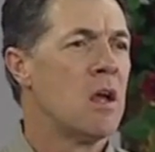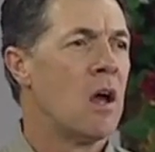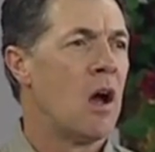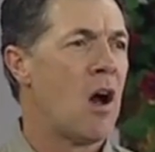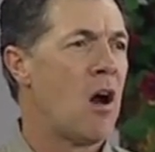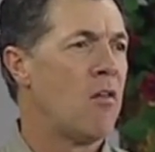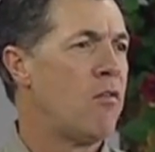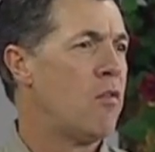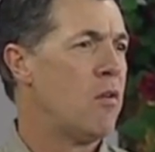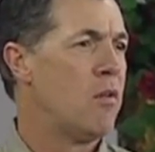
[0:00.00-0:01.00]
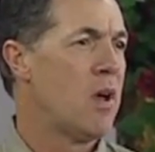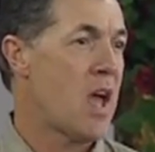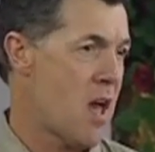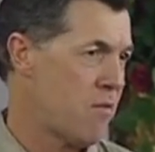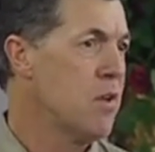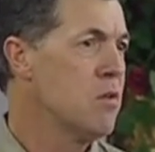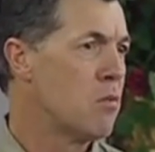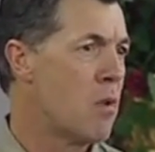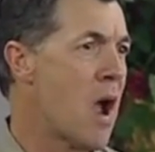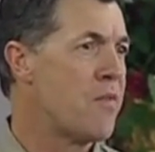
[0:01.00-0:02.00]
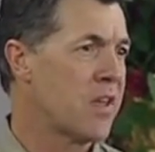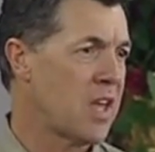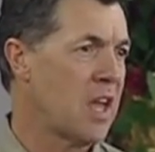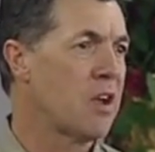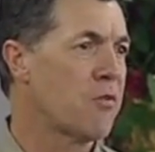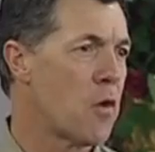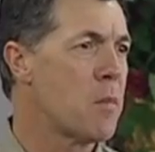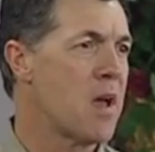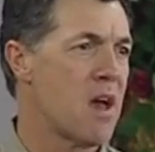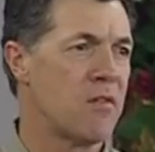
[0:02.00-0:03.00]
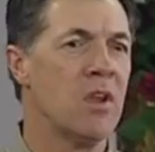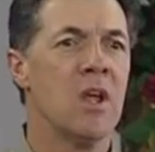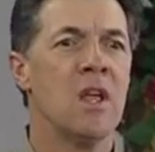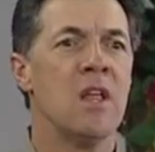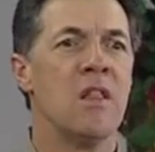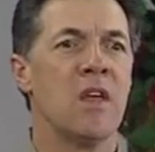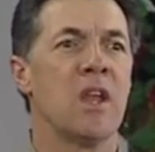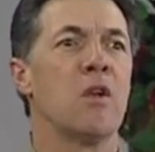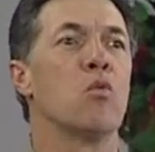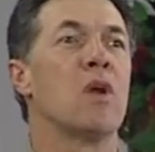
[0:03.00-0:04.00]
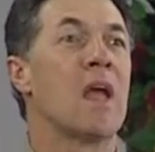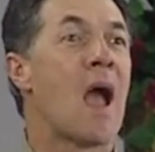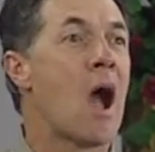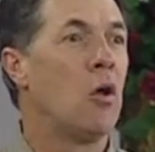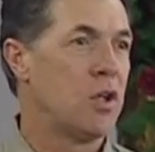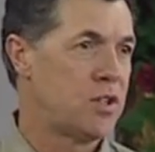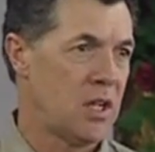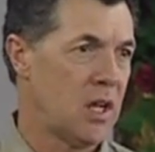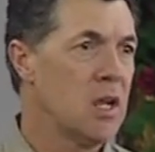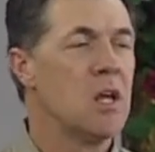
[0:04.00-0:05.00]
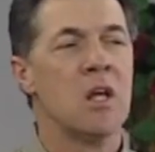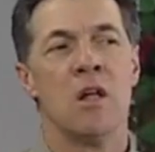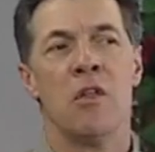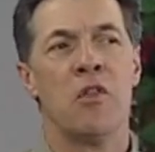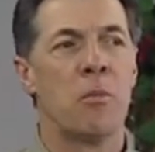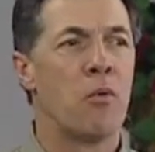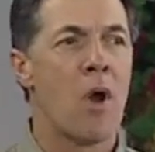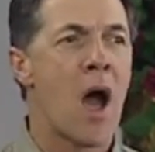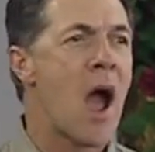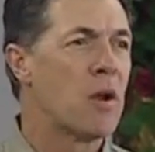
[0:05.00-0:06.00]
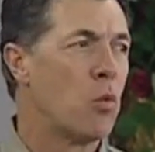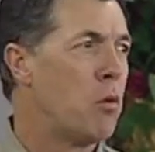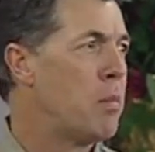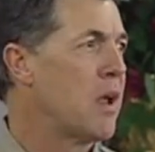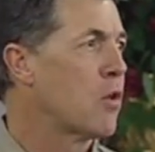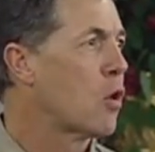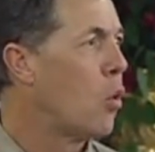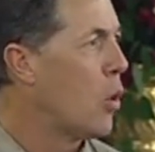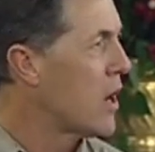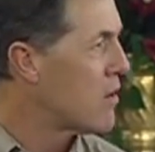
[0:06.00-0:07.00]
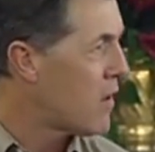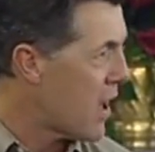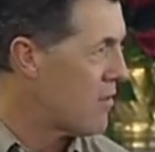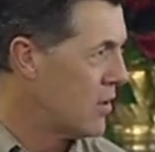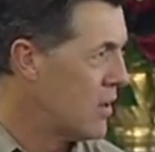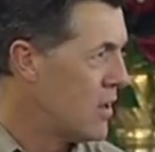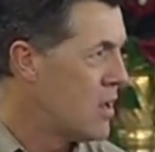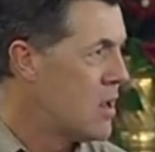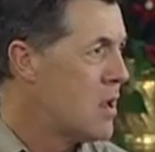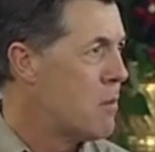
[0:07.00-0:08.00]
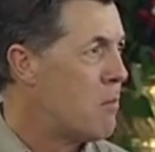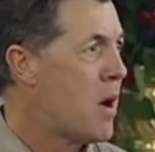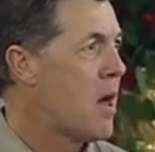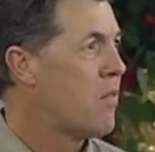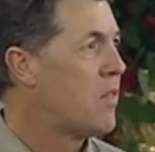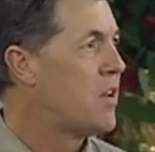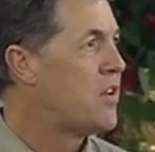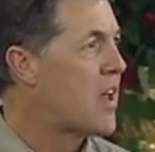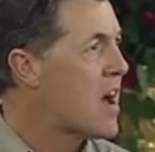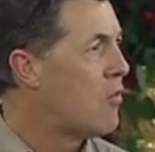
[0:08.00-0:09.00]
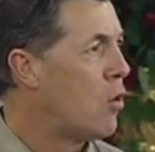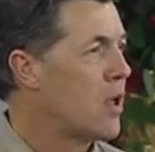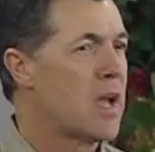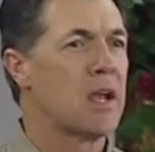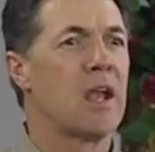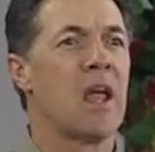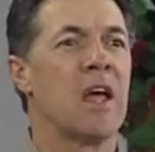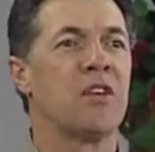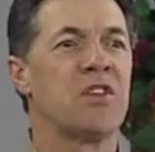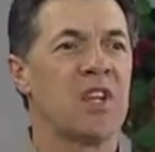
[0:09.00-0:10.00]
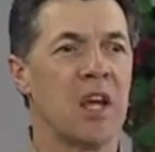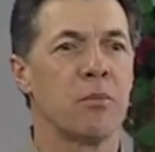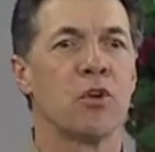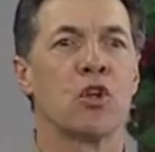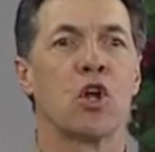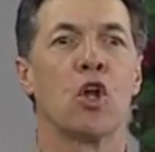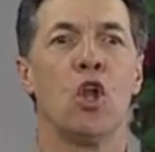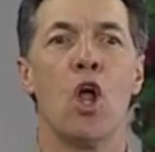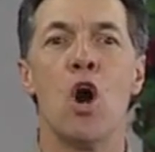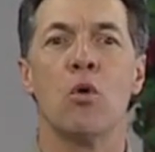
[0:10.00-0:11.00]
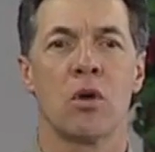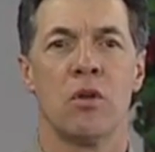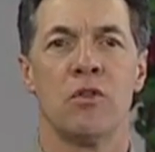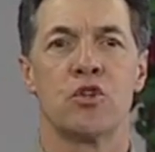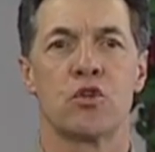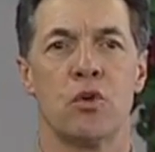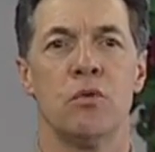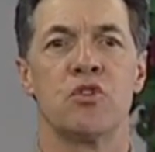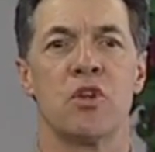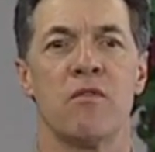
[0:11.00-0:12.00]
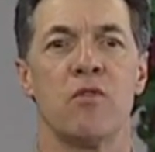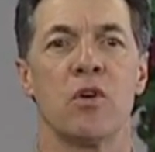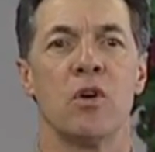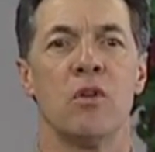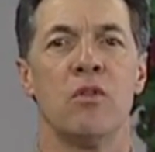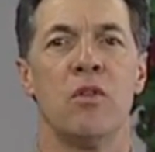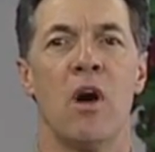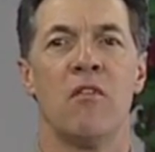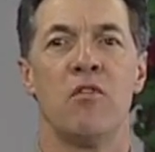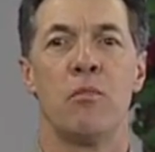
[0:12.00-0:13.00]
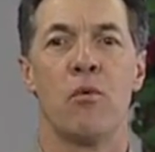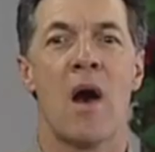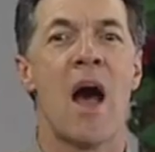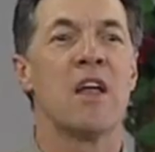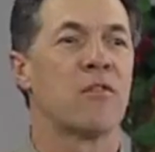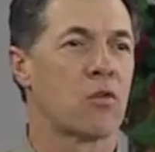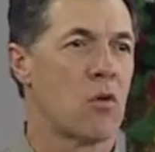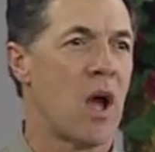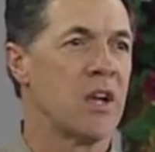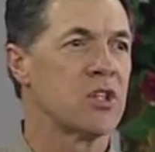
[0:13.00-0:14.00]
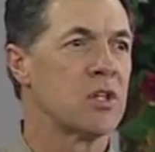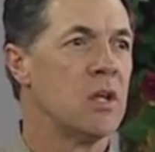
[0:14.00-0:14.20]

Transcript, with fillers: of heaven, right? The king from heaven. Then in reality, the bride will be the queen of heaven. But the devil, in an attempt to cloak the truths of the, of the bride of Christ